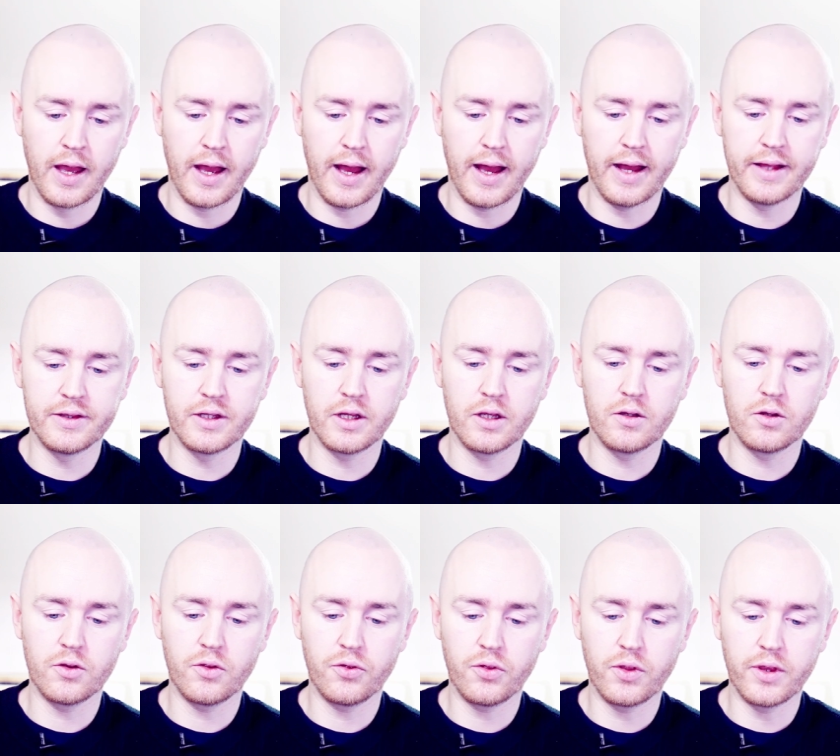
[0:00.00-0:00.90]
And
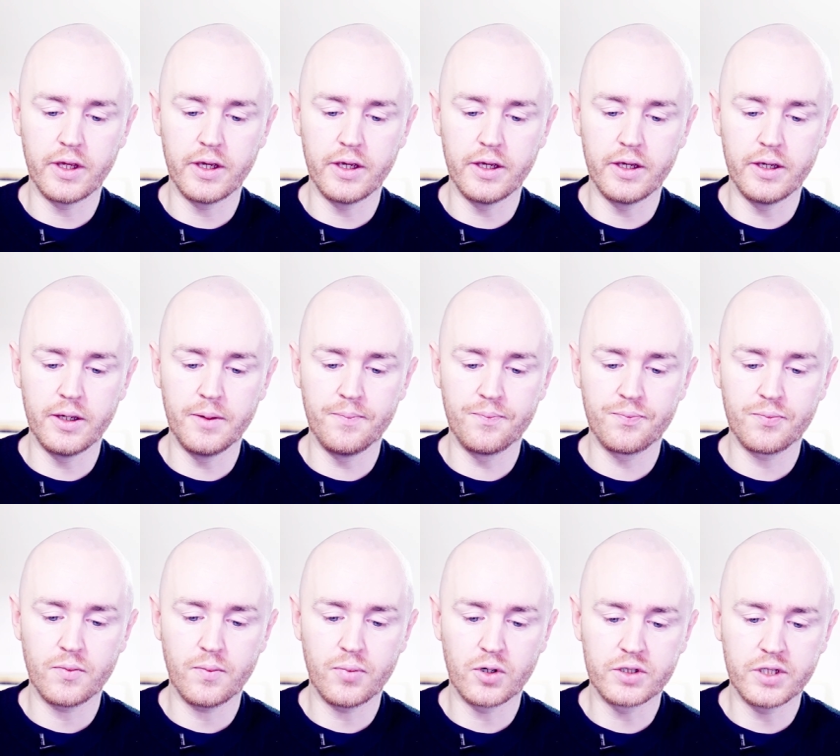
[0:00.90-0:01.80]
the
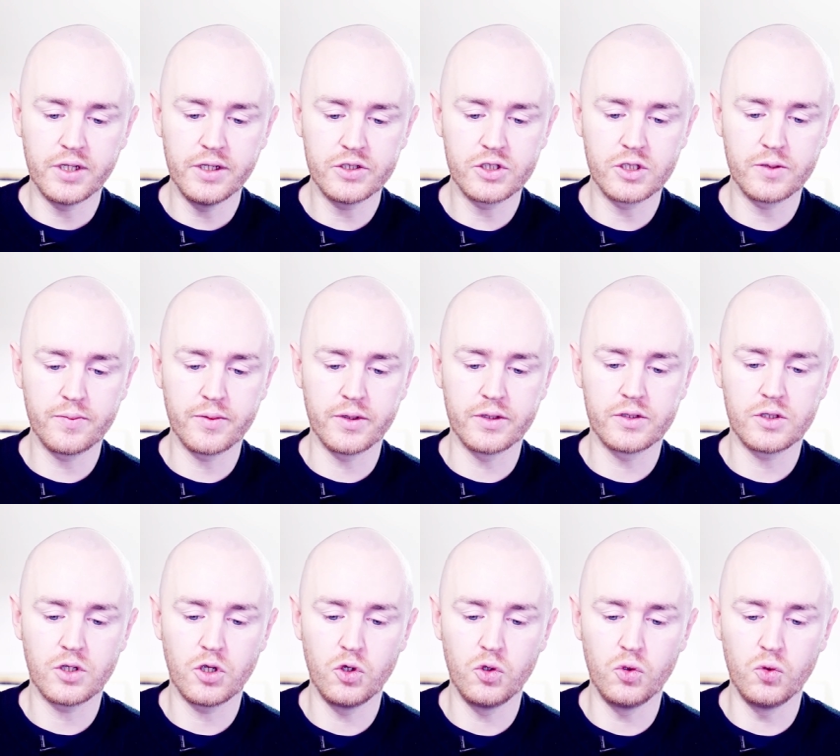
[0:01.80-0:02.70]
participants
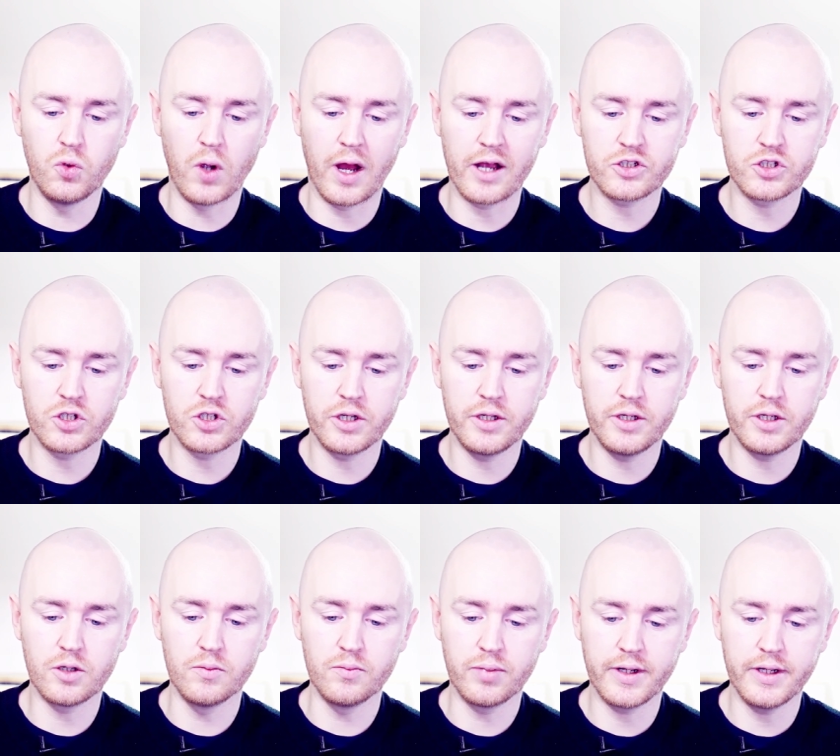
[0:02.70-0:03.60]
who actually
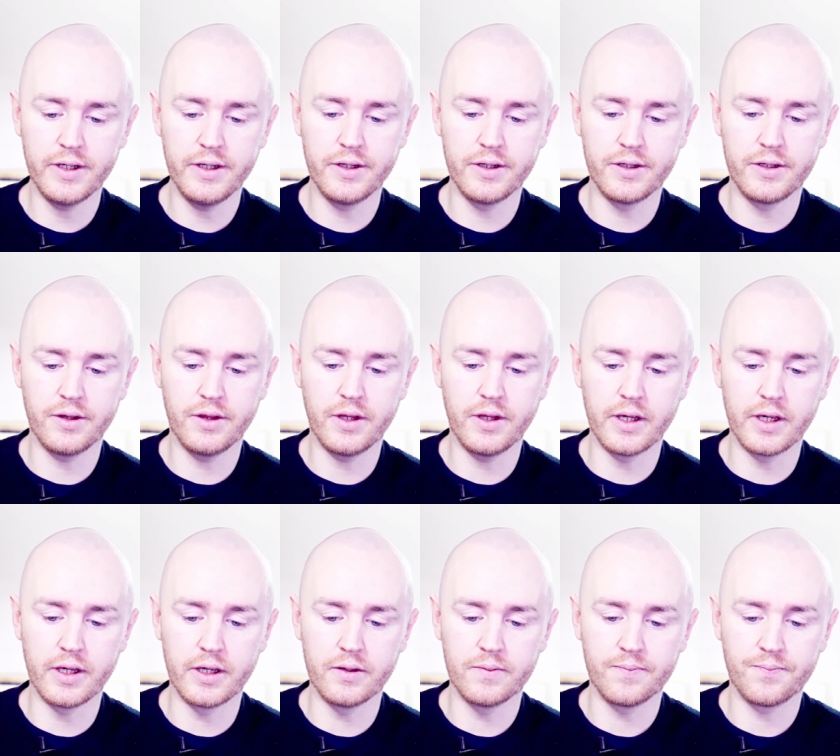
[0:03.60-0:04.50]
completed
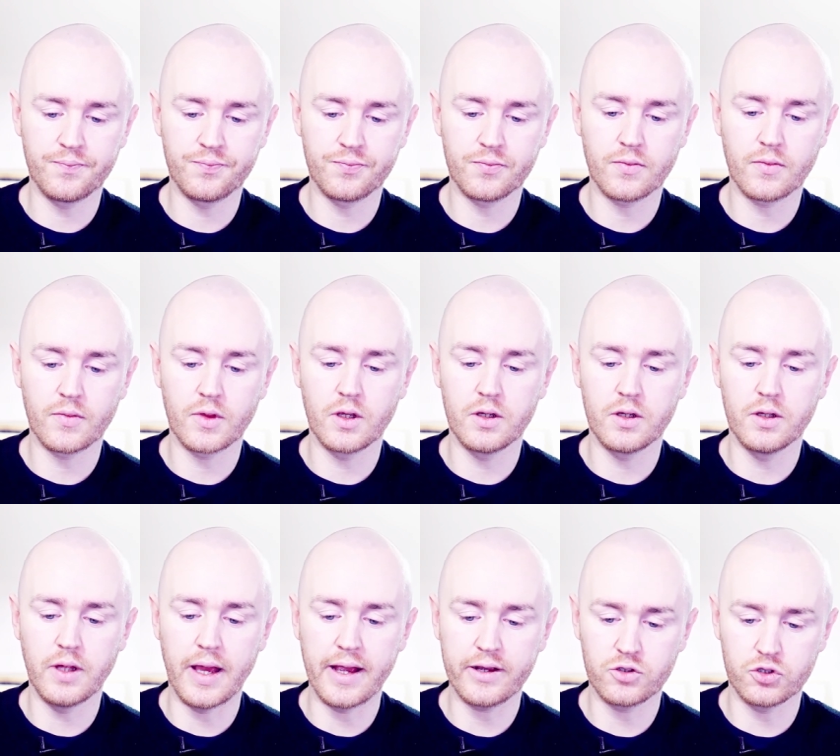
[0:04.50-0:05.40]
the
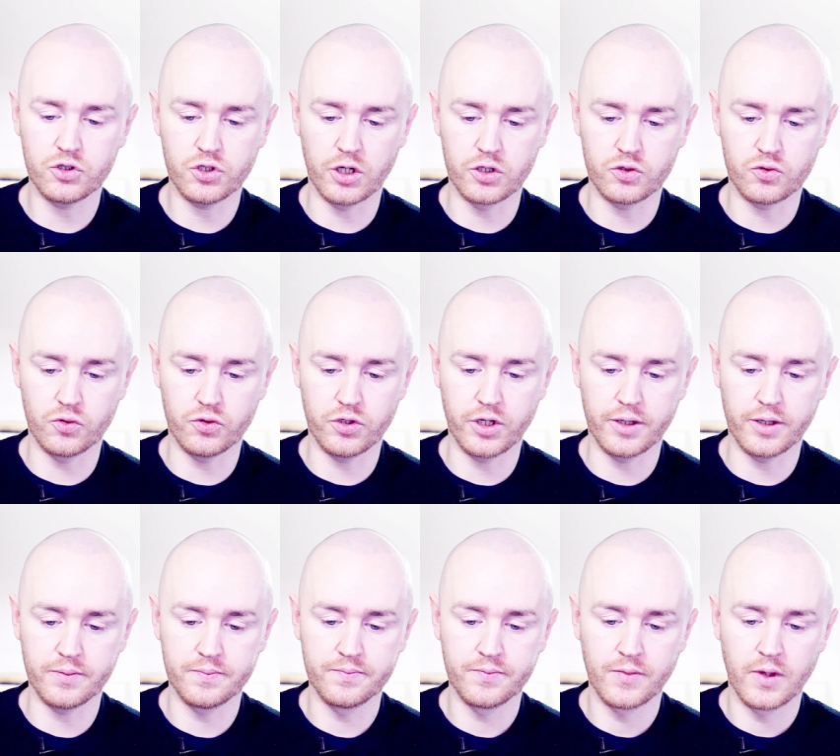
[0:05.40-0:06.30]
exercise
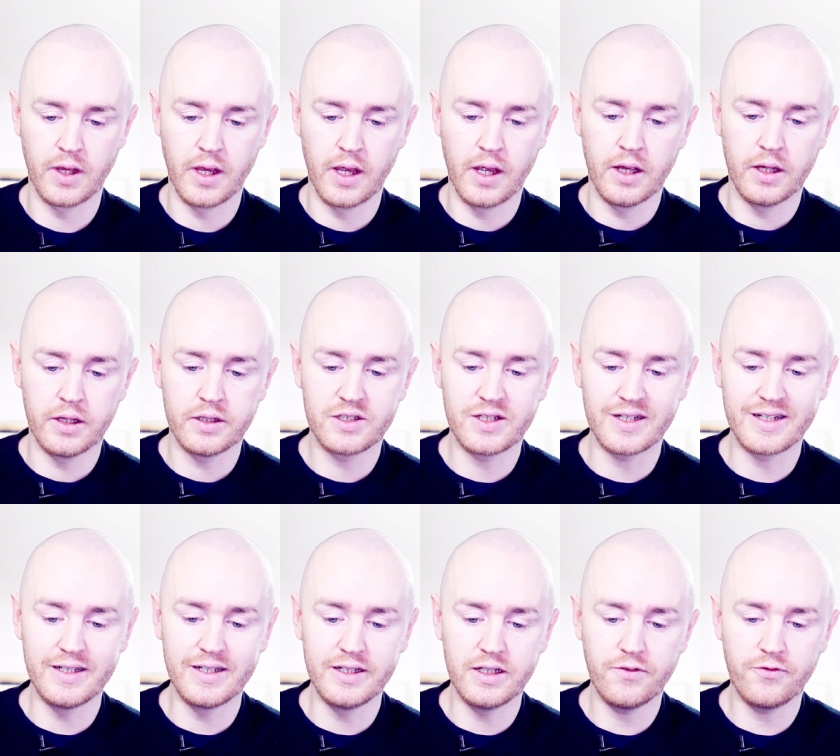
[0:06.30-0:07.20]
routine
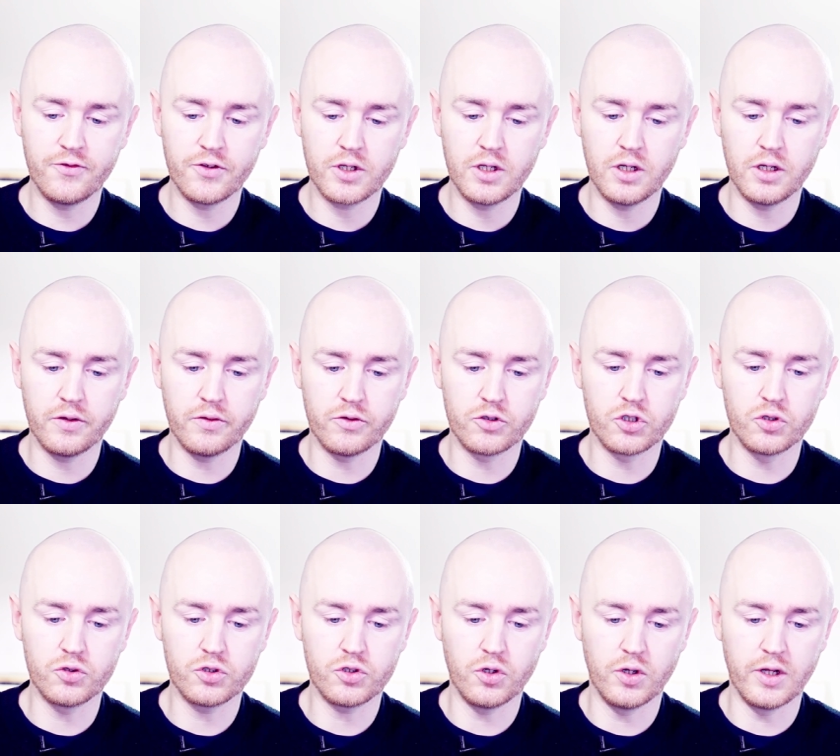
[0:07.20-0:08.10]
significantly
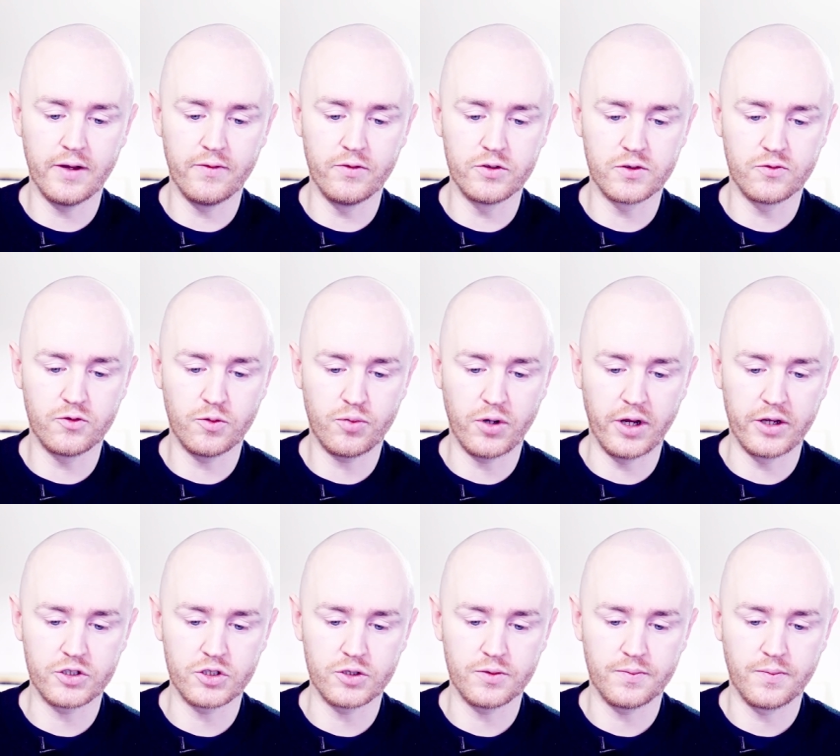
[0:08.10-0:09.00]
reduced their levels of
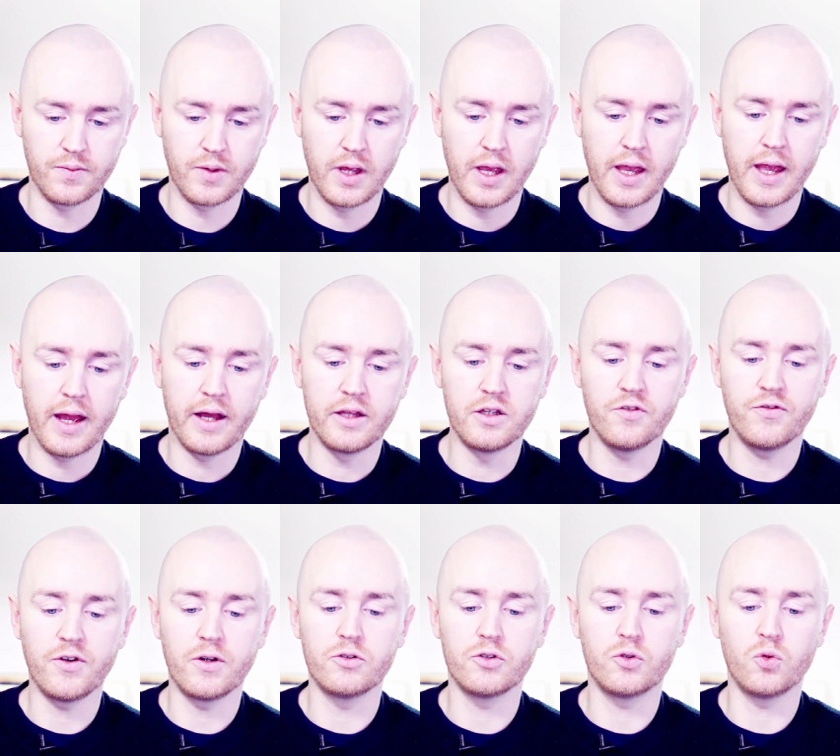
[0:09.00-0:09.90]
depression, and they
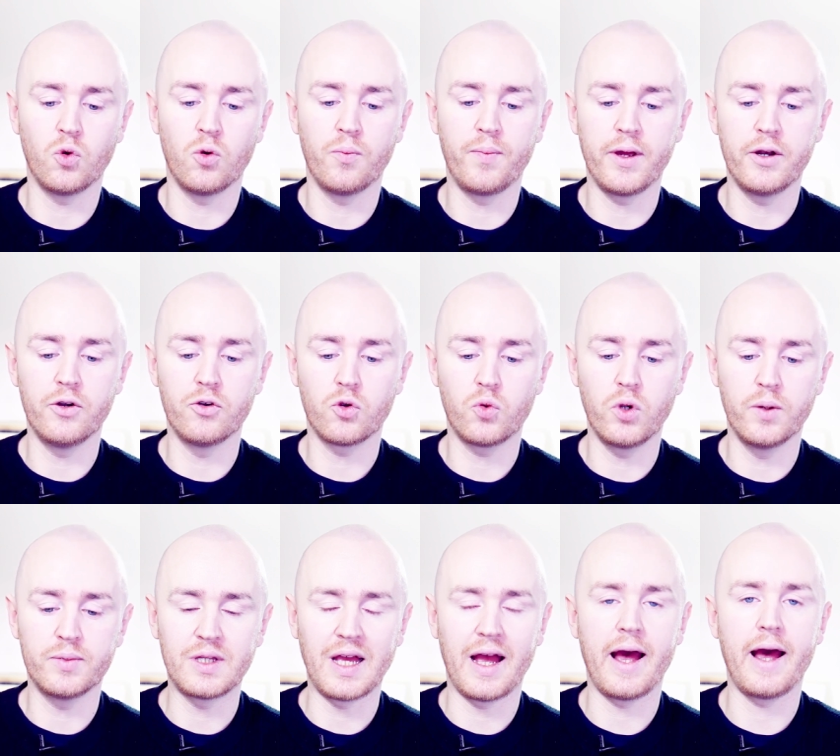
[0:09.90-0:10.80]
found that they were better
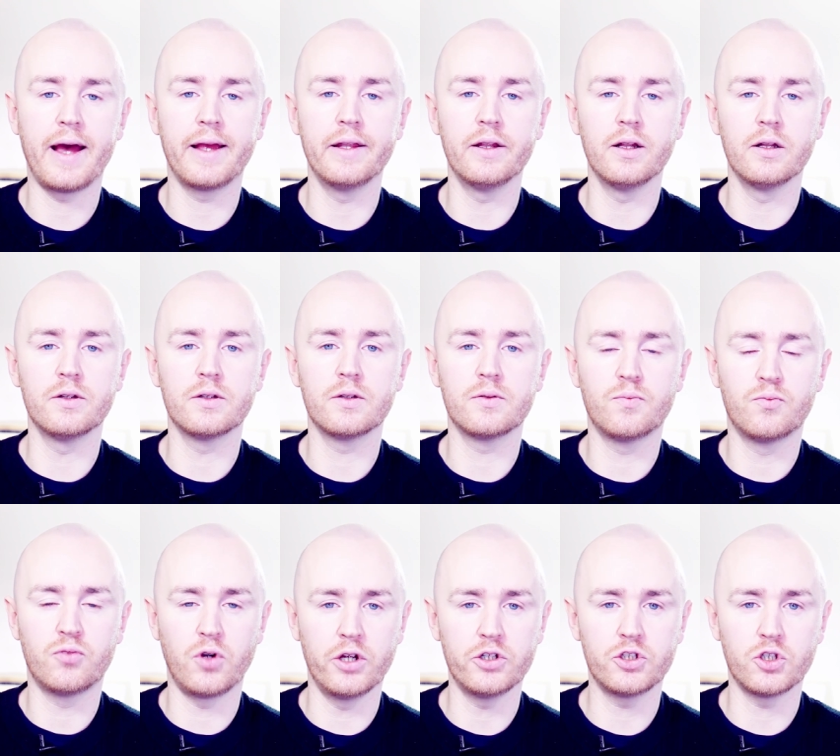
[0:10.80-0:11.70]
equipped to handle
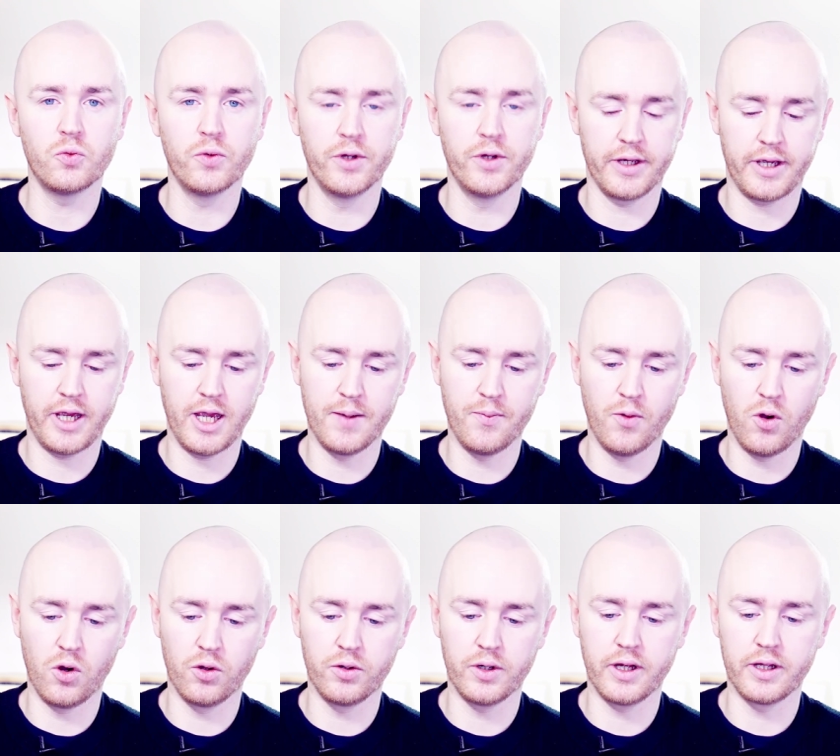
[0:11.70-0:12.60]
pressure when it came on.